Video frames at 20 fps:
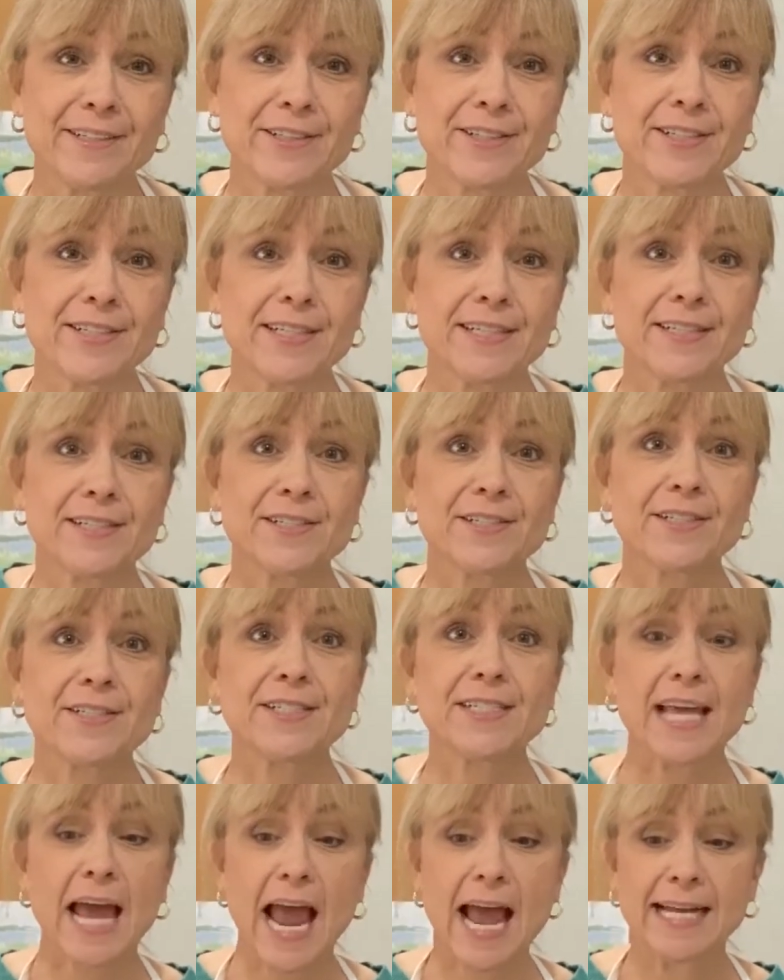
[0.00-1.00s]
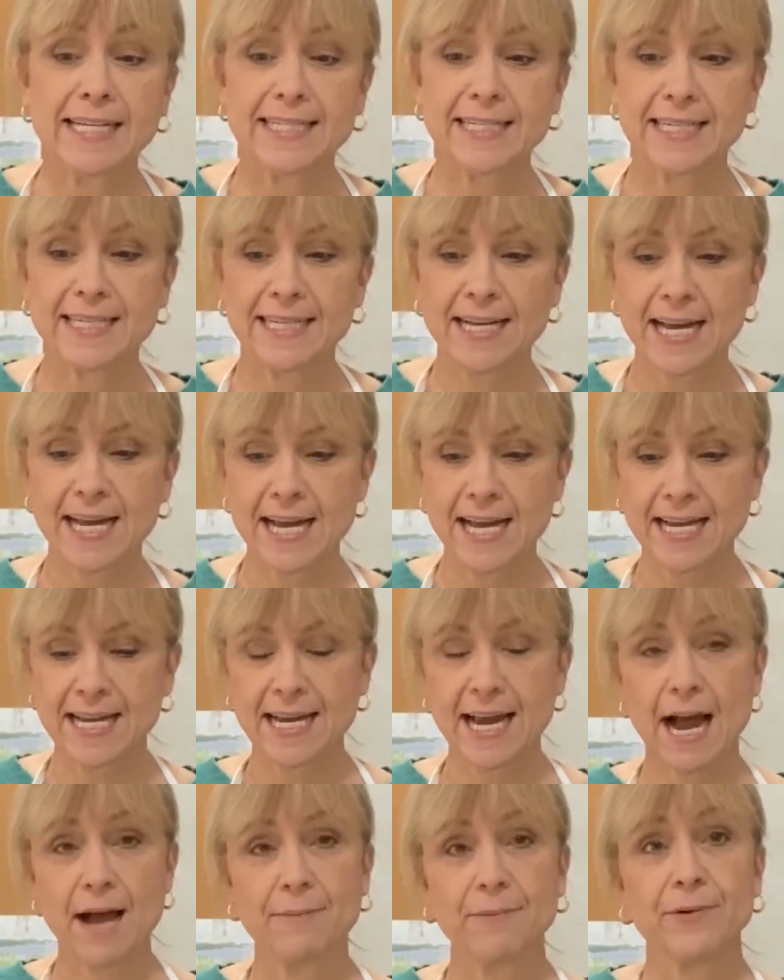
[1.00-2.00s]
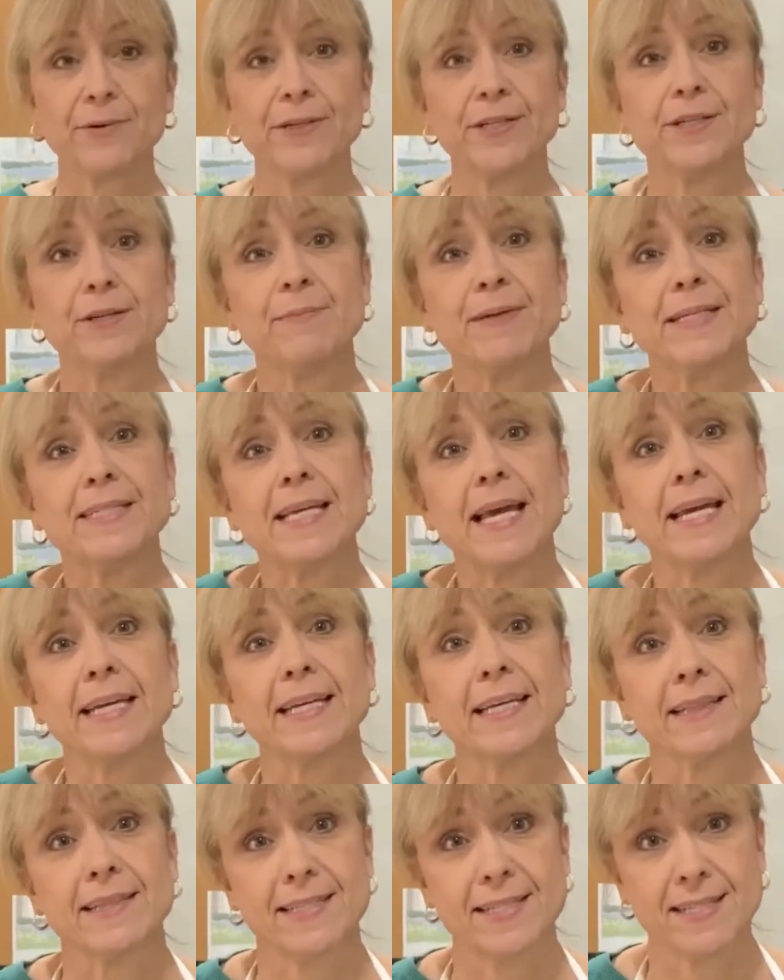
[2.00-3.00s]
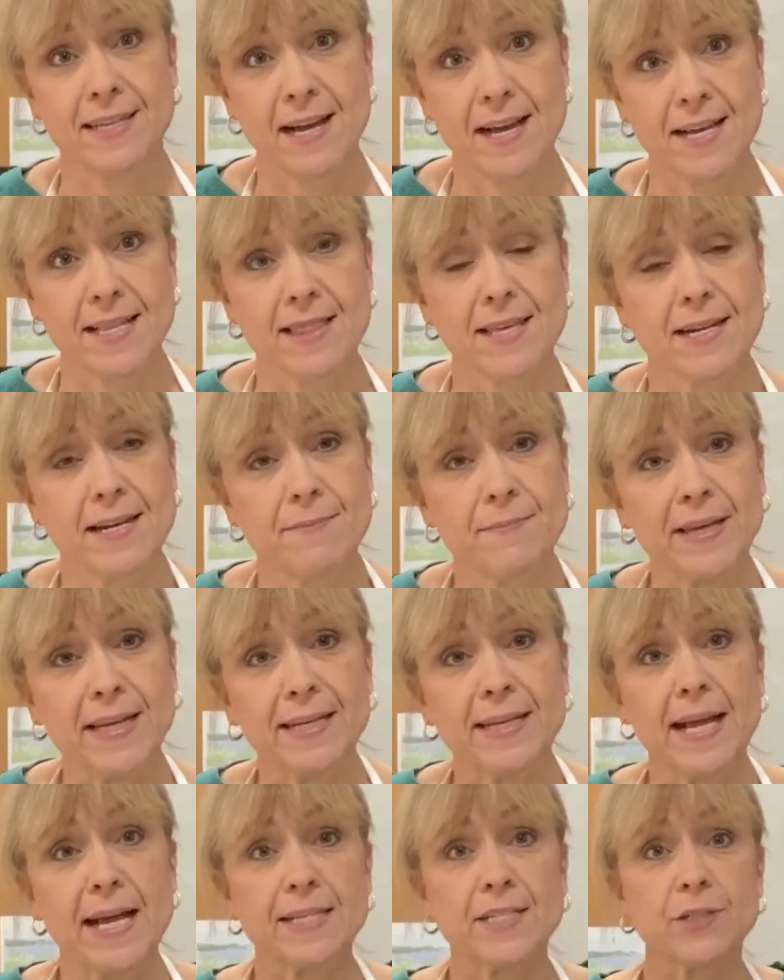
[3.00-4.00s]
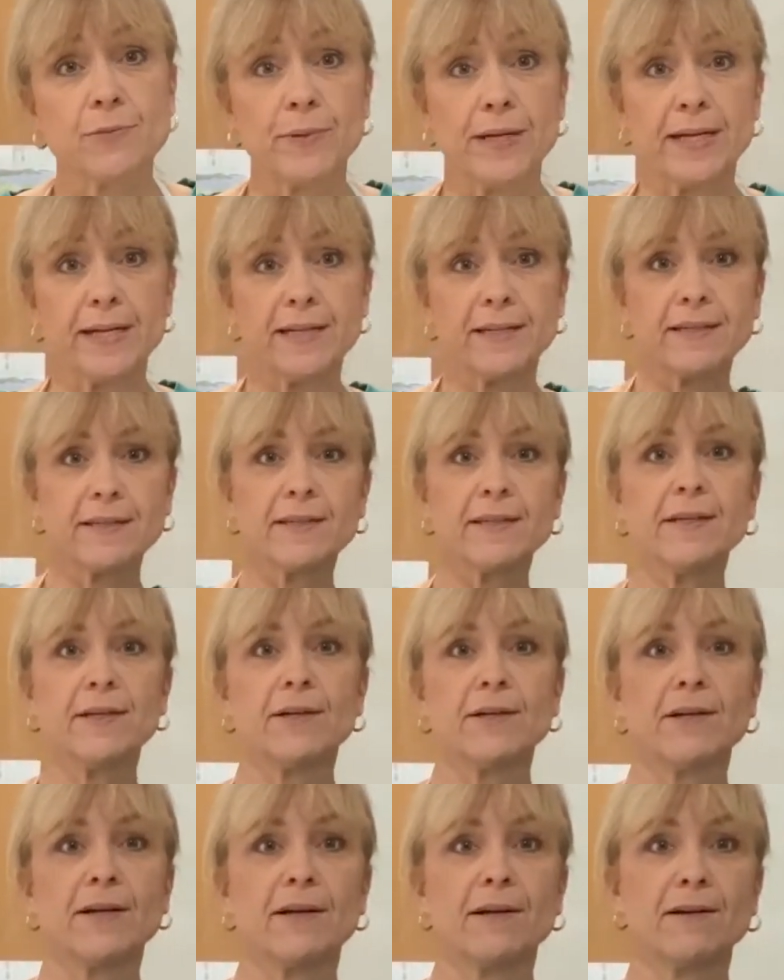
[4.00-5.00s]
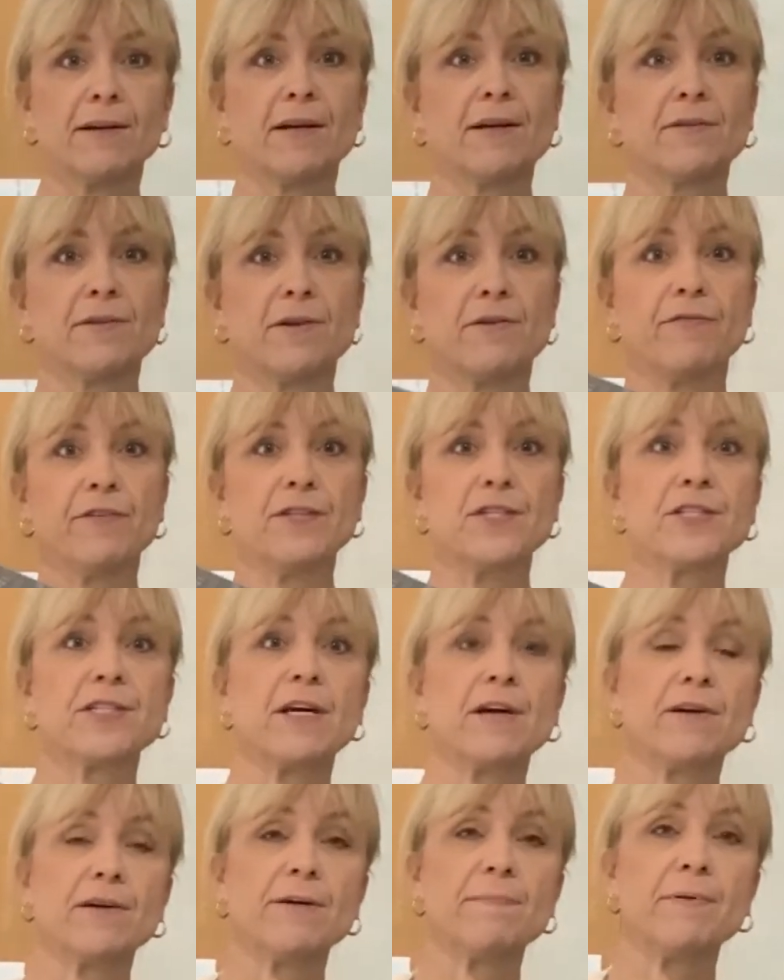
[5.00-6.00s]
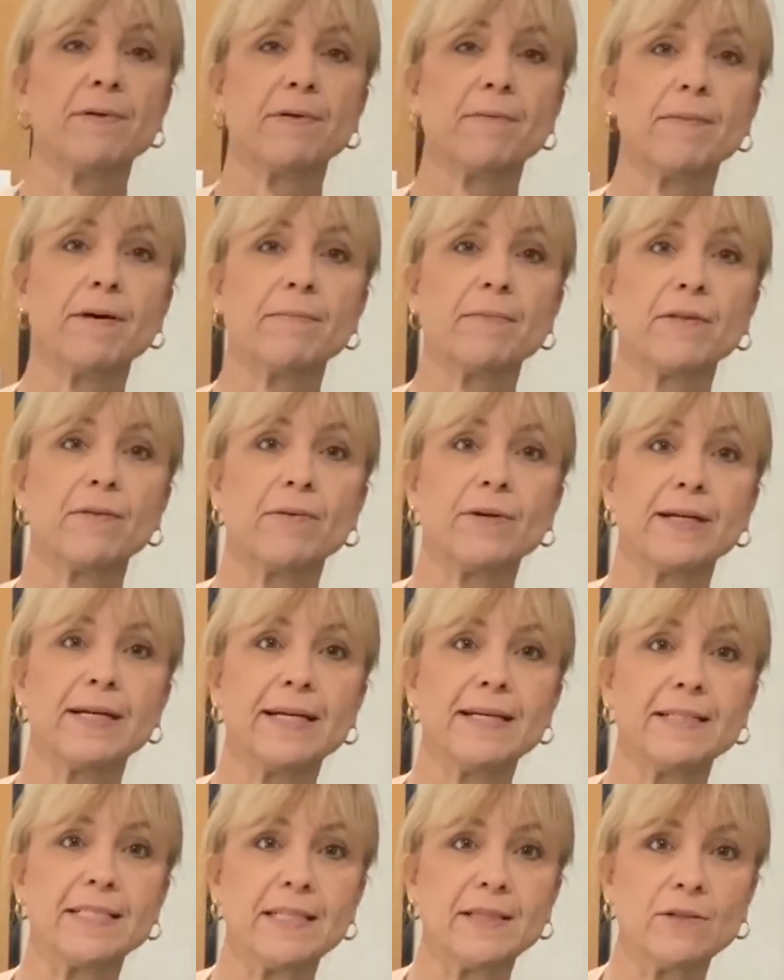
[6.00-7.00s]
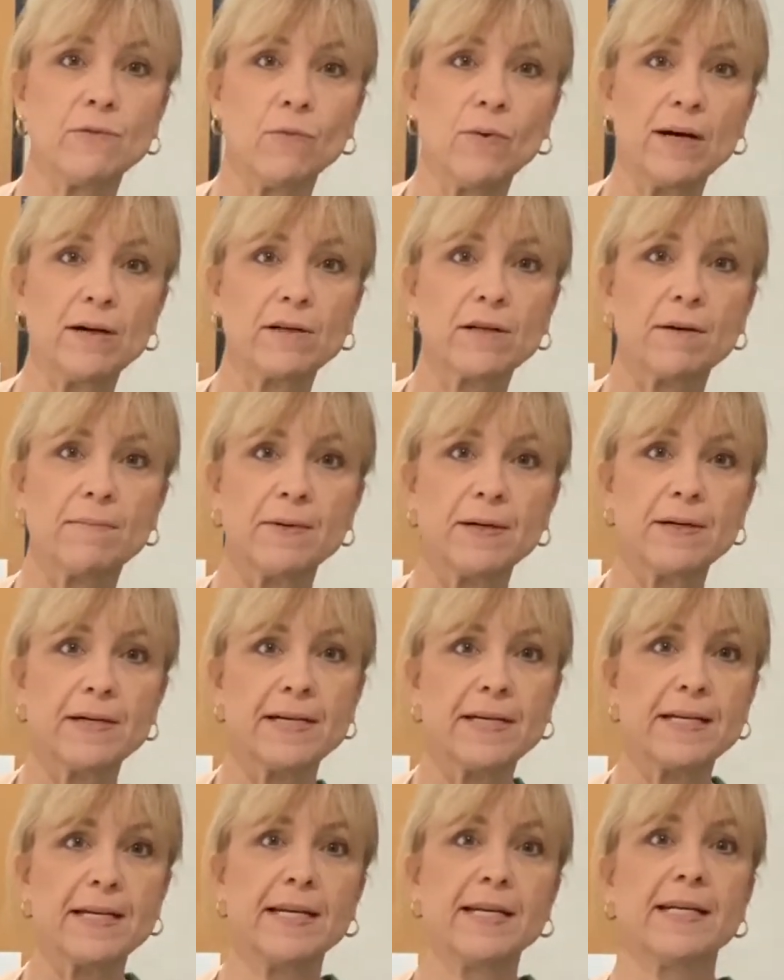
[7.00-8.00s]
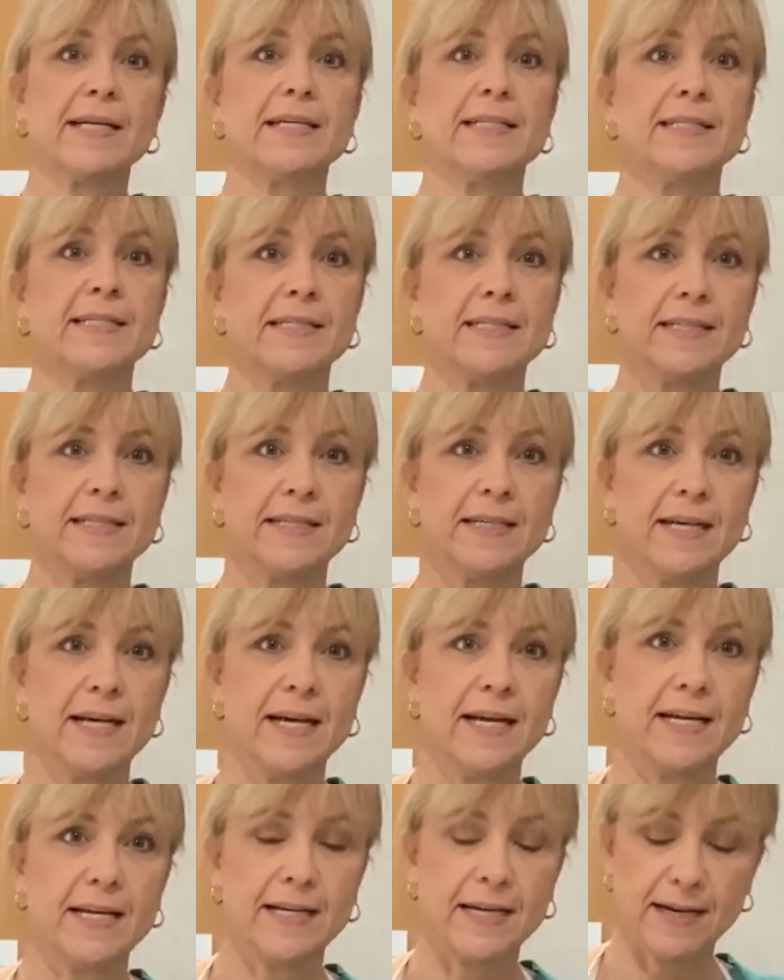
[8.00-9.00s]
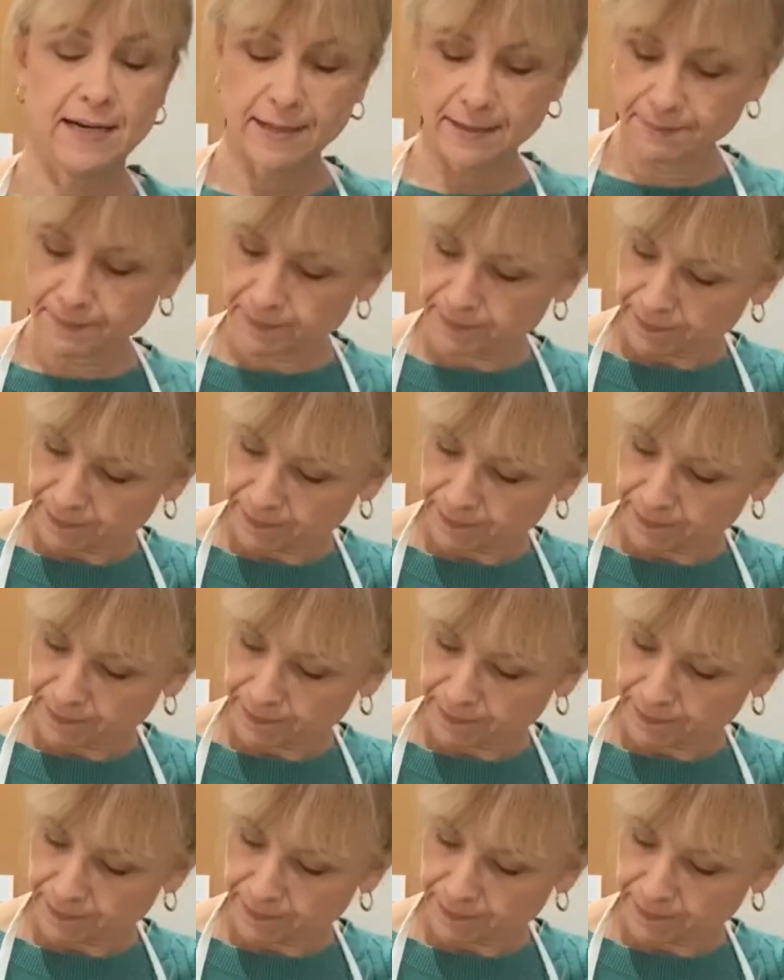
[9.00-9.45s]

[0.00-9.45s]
Stencils, and today I'm going to be taking the sign that I made last week. I don't know if you saw it, but remember the one I did the welcome on, and I did a